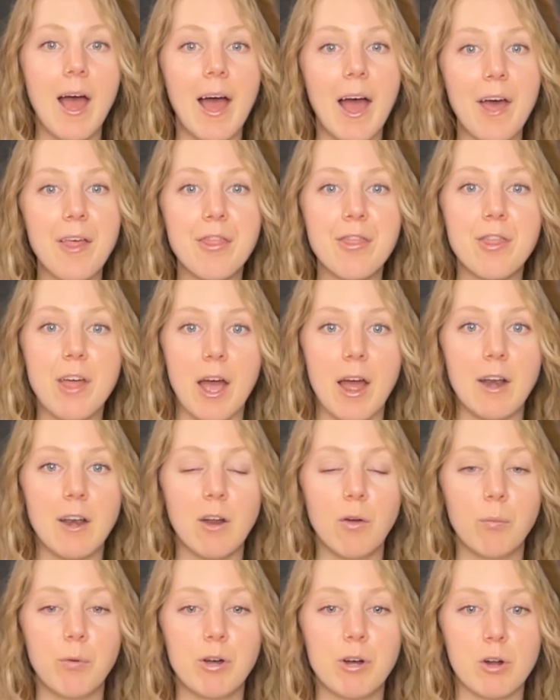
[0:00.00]
And
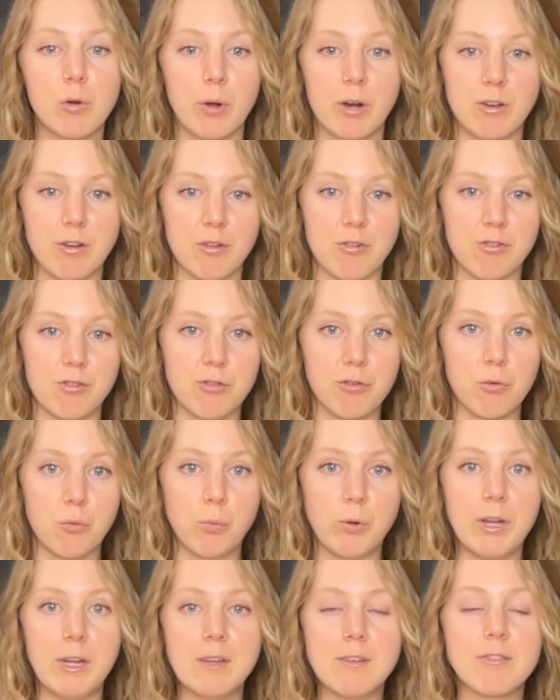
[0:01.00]
then we are going to
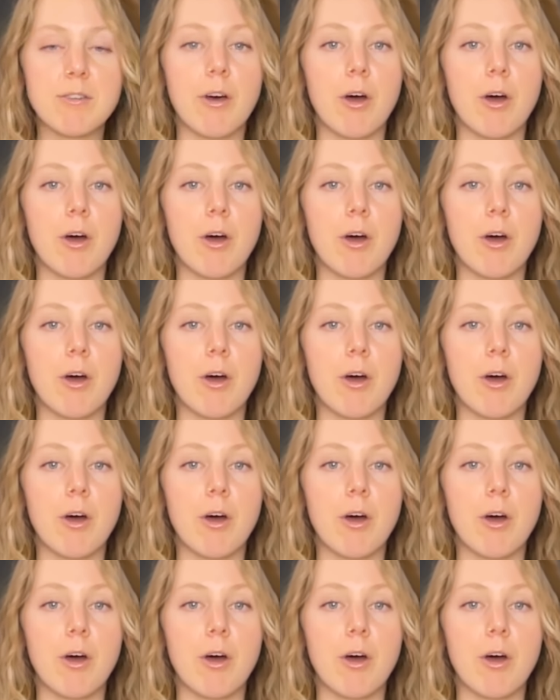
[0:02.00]
squeeze